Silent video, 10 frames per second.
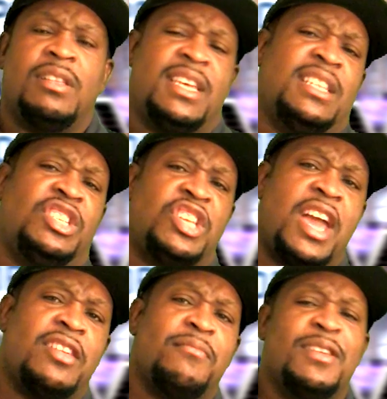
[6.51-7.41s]
A lot of
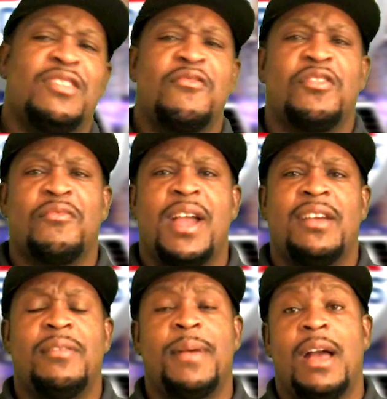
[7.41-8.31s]
chatter been going
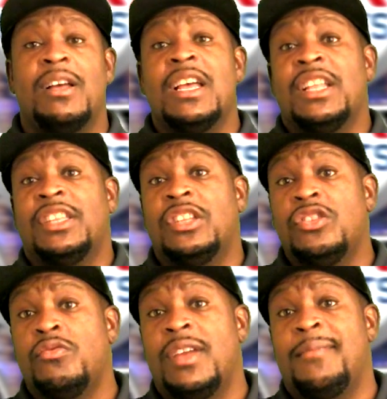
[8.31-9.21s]
around about the
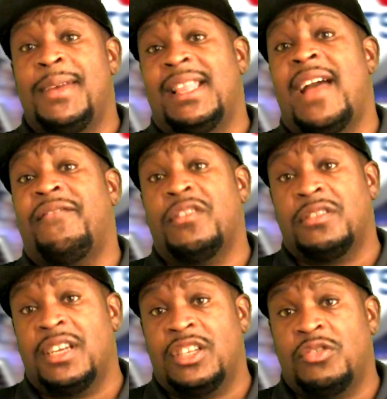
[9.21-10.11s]
new NBA Live
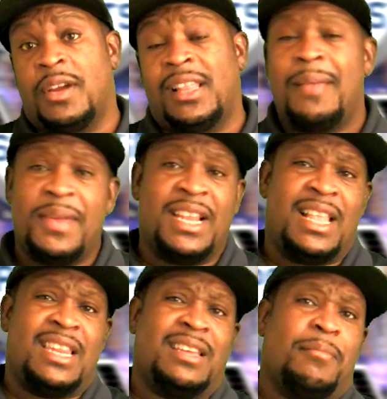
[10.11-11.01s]
13 trailer. I've been getting a
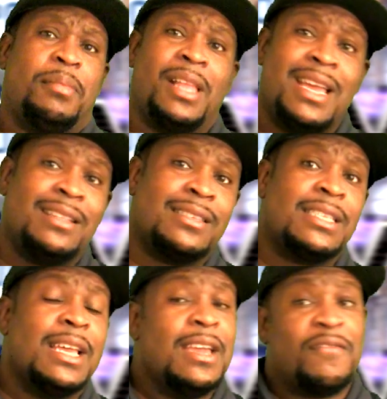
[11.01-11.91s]
lot of complaints
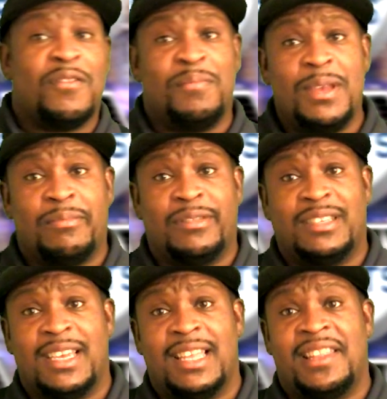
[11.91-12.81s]
from people
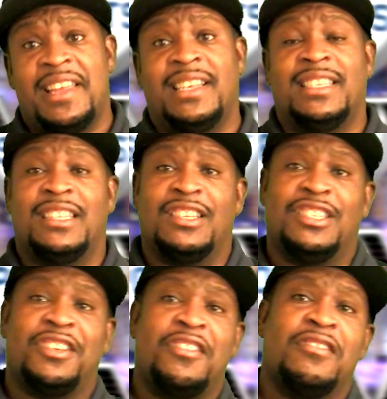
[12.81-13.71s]
saying things that the
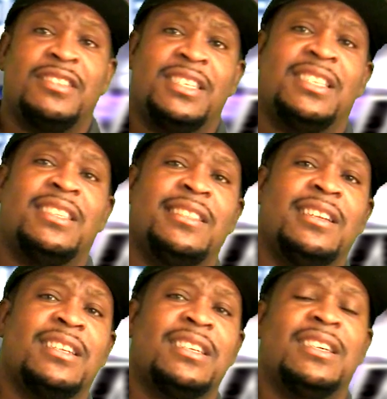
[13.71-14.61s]
jerseys doesn't
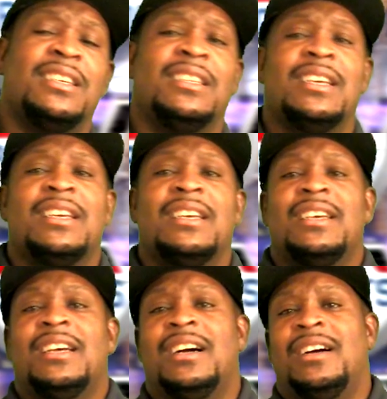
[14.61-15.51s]
look good,
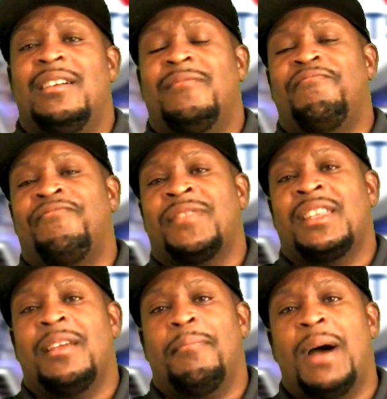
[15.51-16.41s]

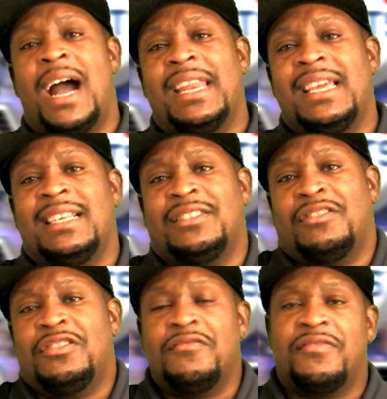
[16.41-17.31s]
the bodies are
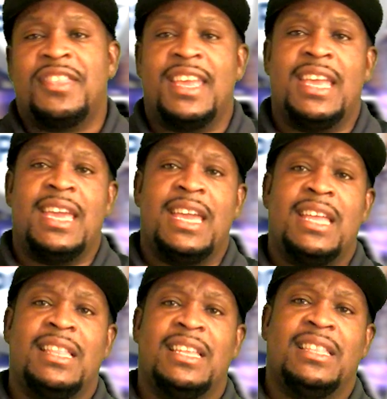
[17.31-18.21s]
too
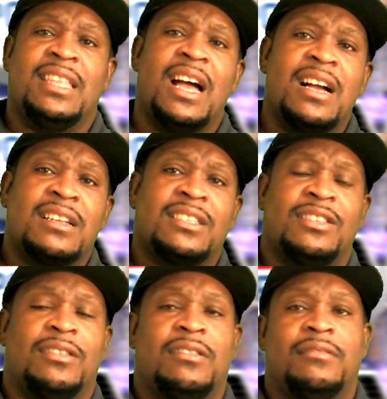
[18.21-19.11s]
thin, the
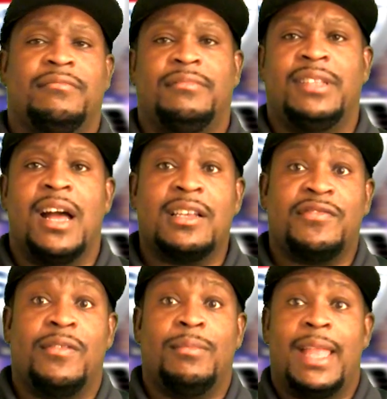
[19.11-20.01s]
dunks
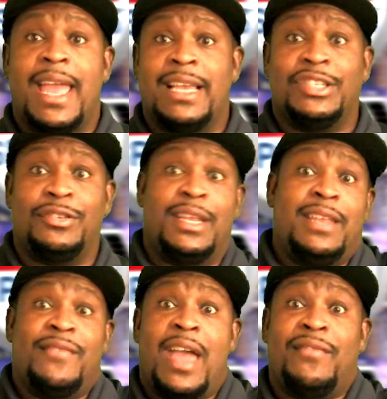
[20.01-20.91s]
from last year. They
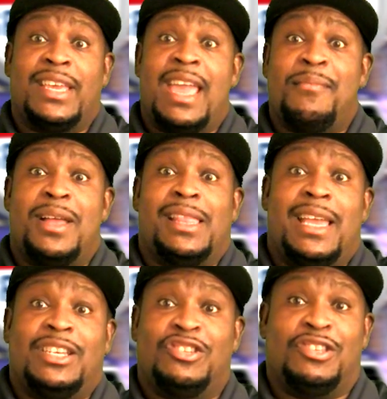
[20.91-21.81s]
didn't even have a game out
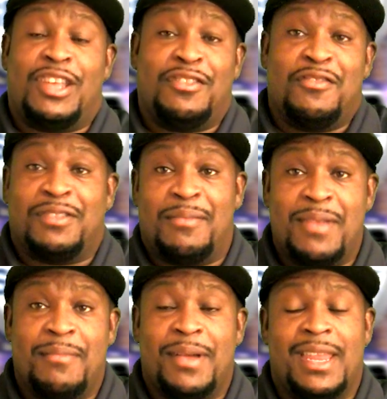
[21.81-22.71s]
last year, so I don't know what they
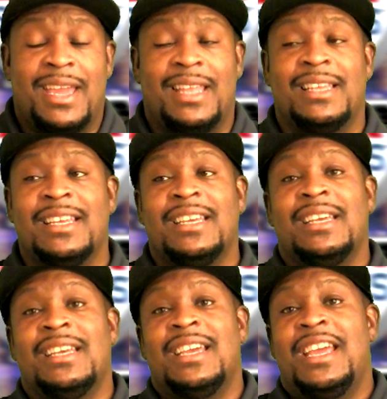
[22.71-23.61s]
meant by that.
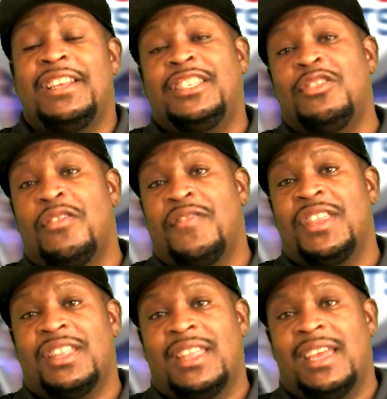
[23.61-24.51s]
And a slew of
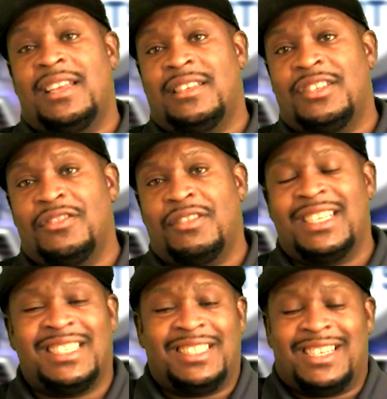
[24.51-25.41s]
other things. You know,
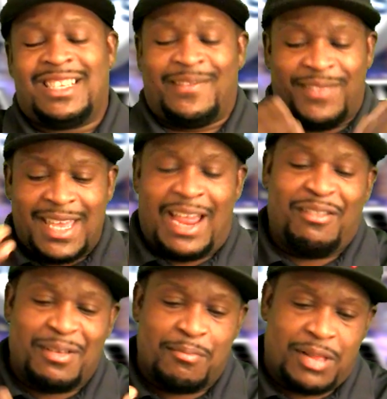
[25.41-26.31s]
this is just flat
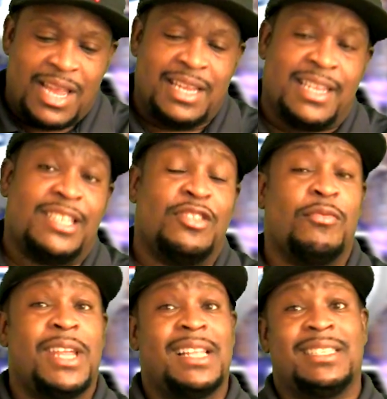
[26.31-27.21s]
out complaining. So
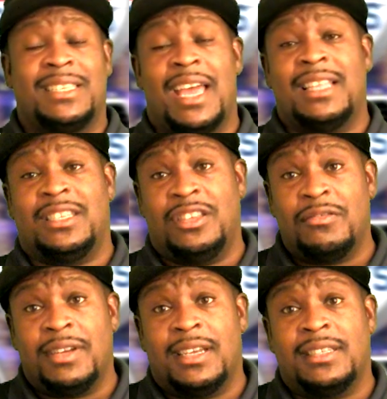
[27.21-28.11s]
what I decided to
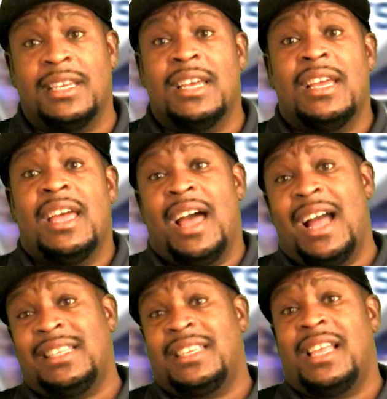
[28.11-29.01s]
do is
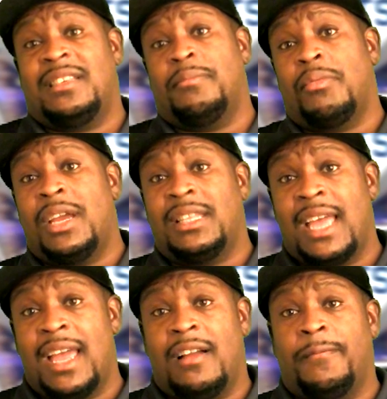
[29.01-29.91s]
I decided to break
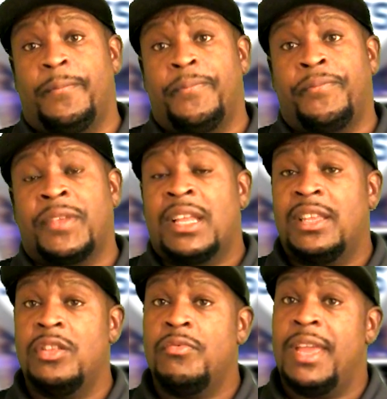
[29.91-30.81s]
down
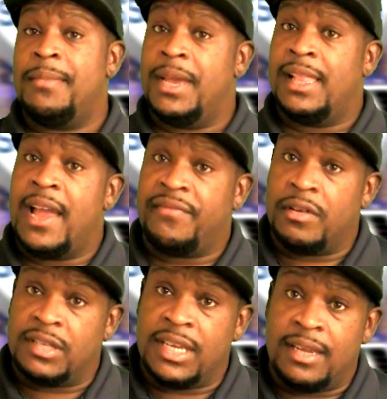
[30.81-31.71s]
the new NBA Live
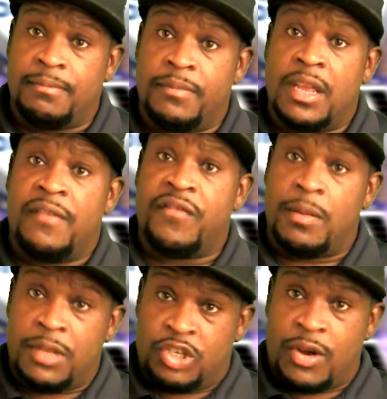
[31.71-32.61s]
13
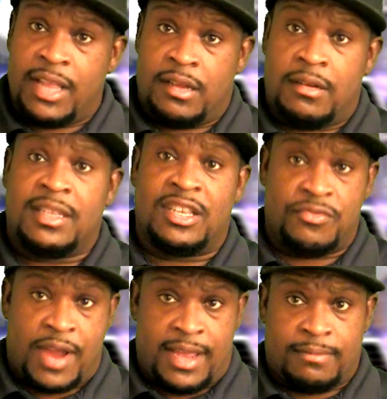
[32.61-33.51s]
from the trailer. That's
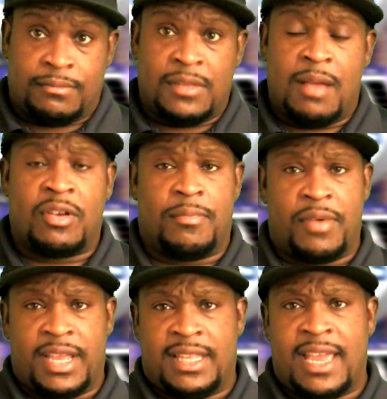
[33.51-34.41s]
right. I'm going to
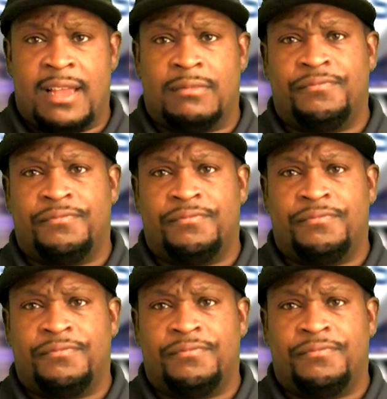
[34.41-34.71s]
break it down.